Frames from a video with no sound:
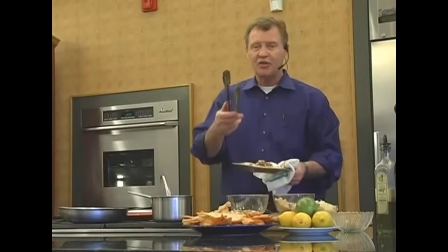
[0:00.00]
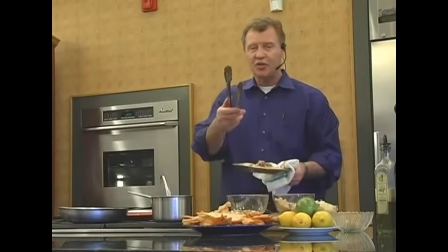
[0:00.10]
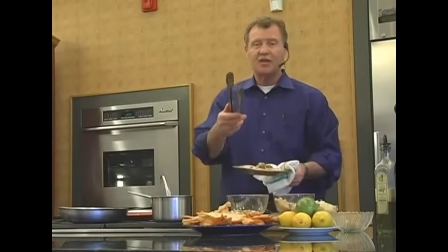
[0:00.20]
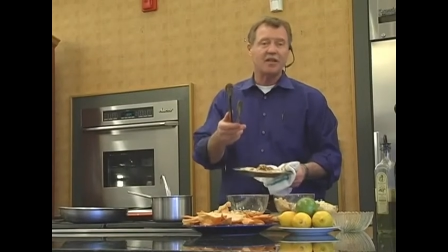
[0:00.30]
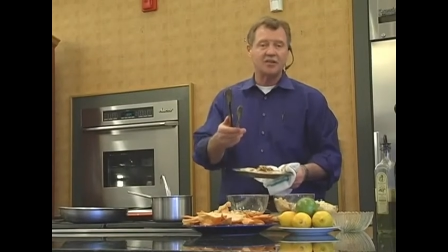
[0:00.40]

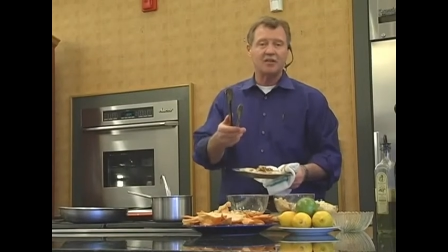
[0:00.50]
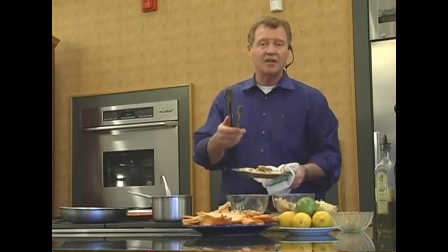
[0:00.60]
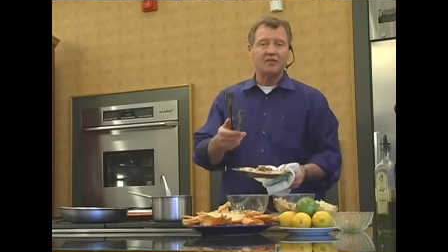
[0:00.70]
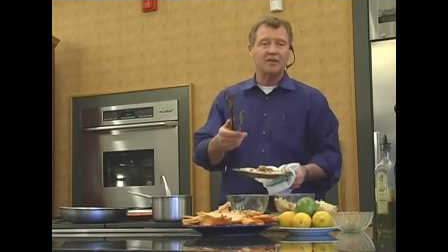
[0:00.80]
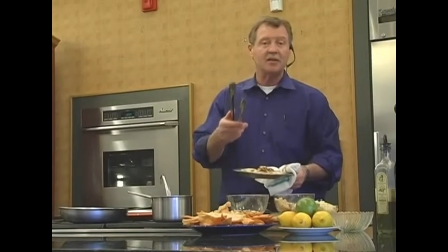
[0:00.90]
Your kids will
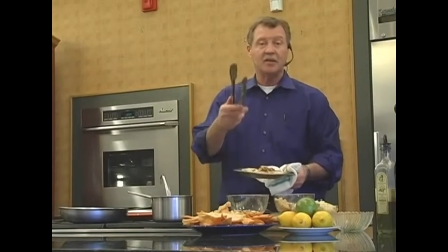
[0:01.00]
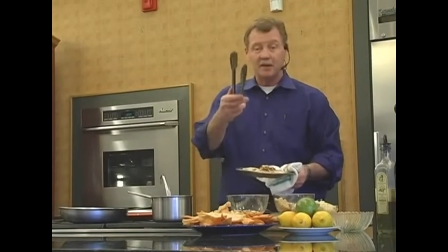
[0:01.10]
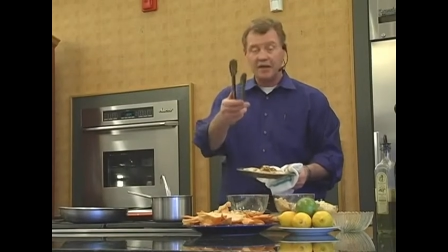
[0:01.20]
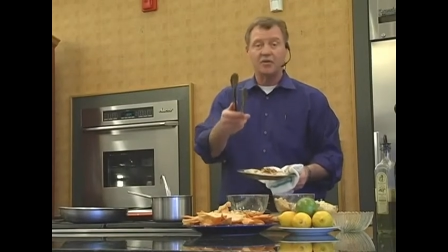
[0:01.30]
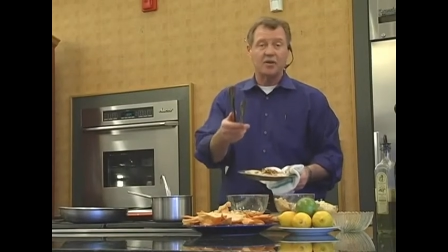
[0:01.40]
love it,
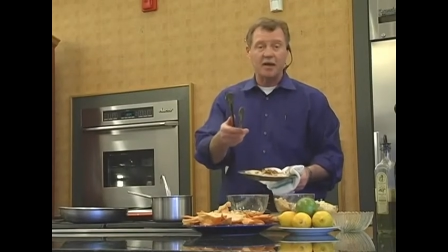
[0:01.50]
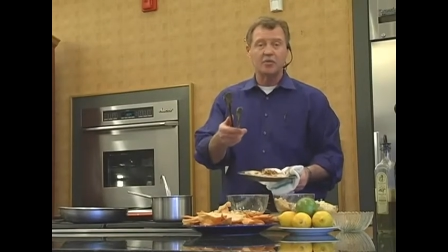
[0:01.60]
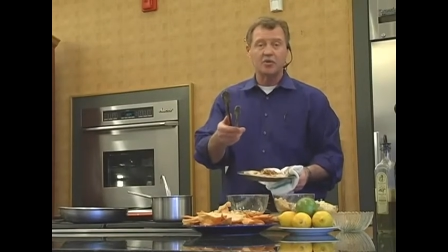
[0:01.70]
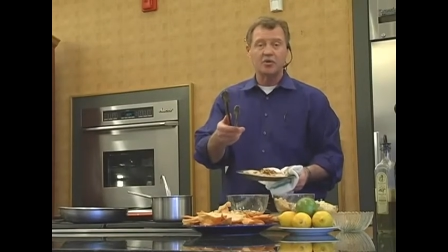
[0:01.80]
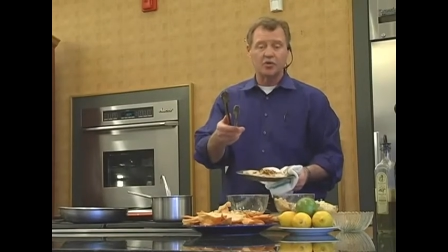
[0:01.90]
and your
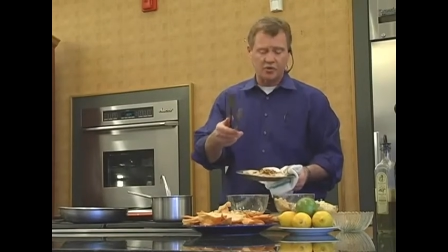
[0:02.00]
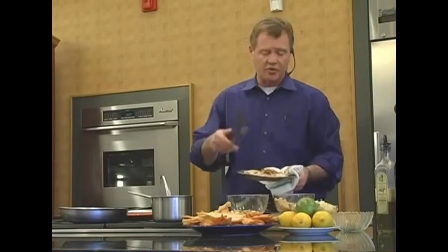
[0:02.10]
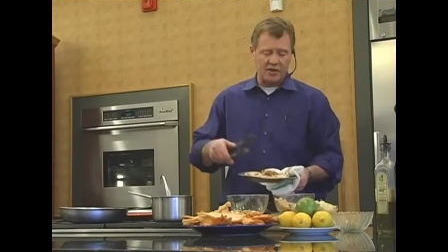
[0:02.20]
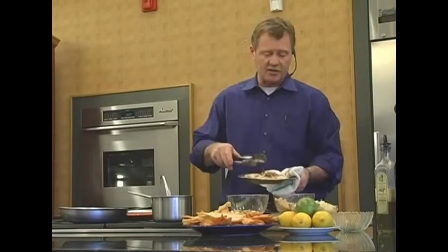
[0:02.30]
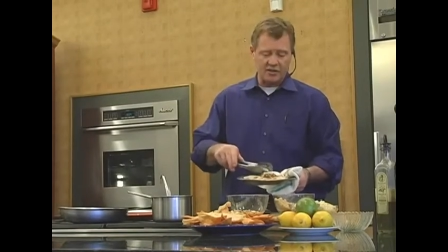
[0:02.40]
neighbors will go
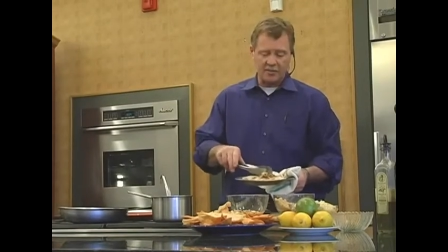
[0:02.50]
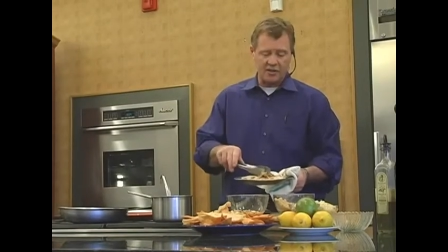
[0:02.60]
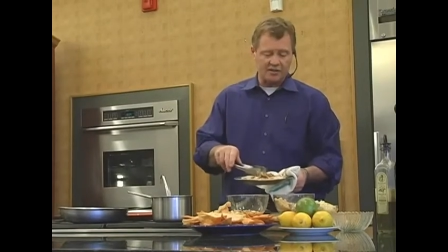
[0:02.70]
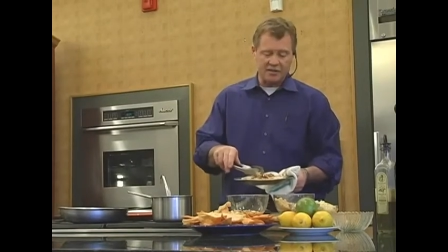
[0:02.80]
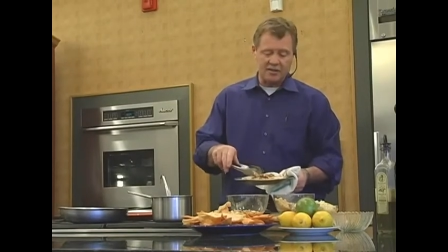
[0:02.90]
crazy
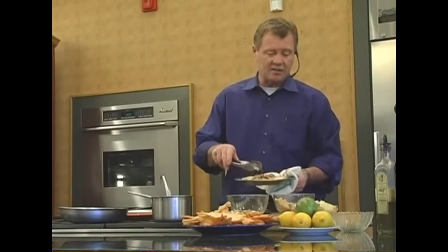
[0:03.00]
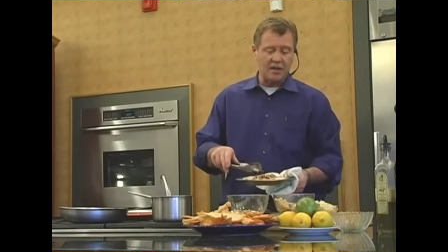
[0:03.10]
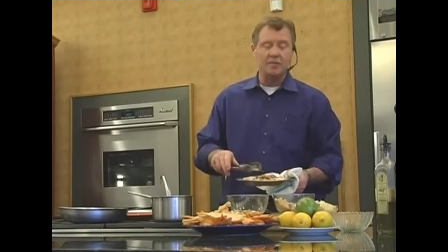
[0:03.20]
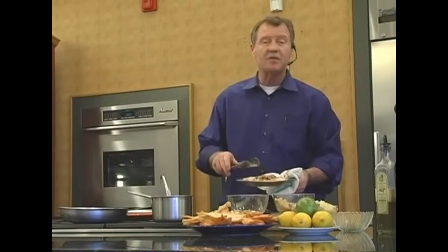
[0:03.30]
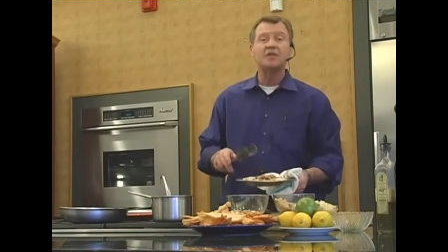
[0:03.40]
because these
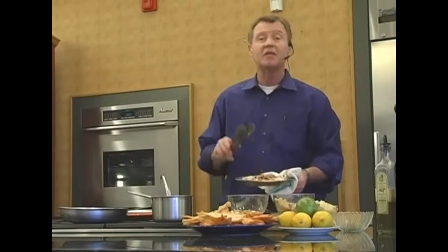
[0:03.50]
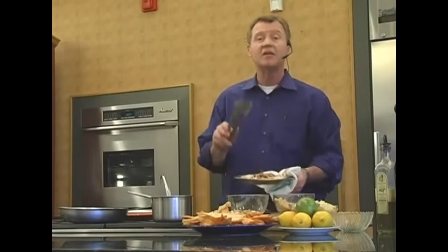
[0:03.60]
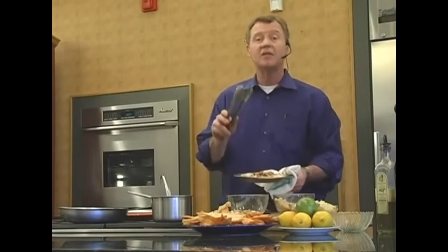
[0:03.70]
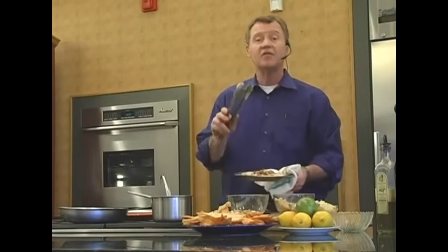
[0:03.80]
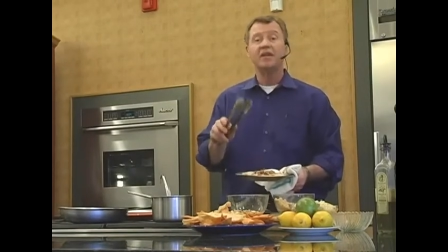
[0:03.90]
almonds give
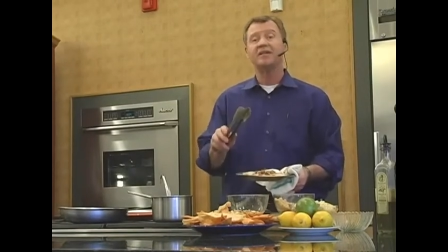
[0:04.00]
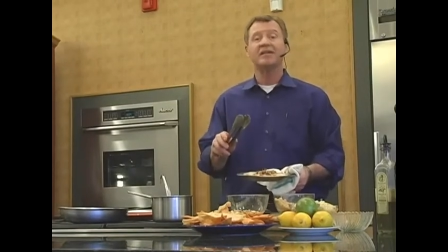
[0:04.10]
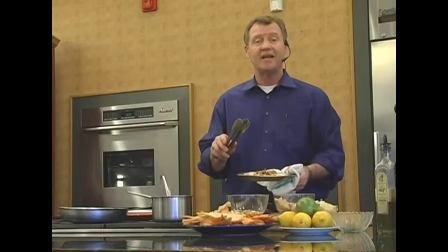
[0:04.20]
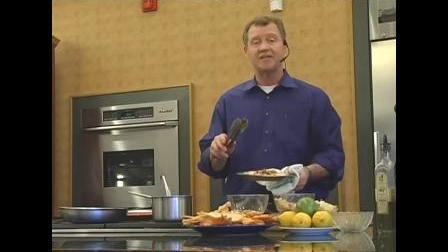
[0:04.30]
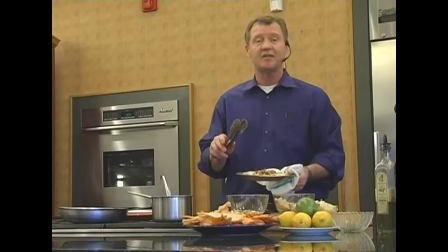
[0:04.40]
it a
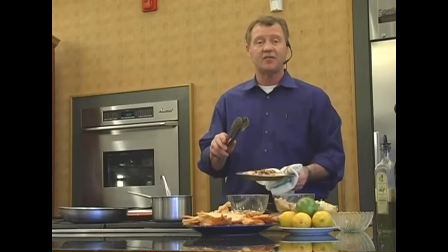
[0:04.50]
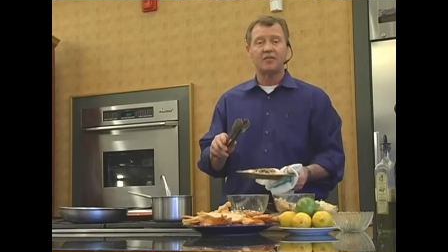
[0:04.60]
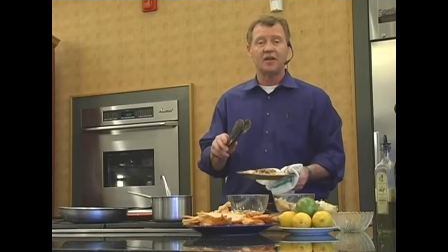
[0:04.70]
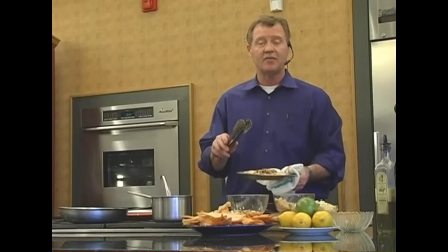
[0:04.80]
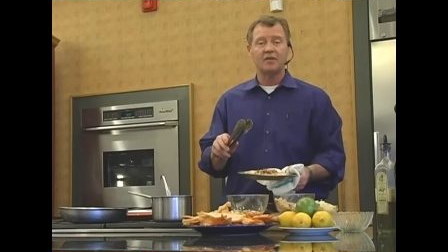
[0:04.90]
fantastic
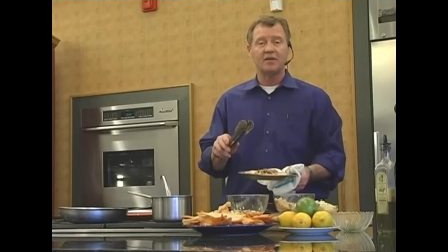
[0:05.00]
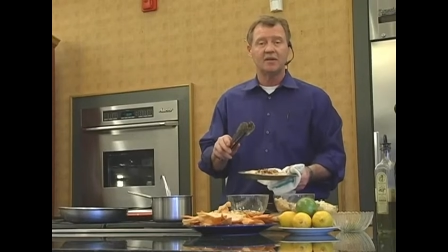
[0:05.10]
flavor.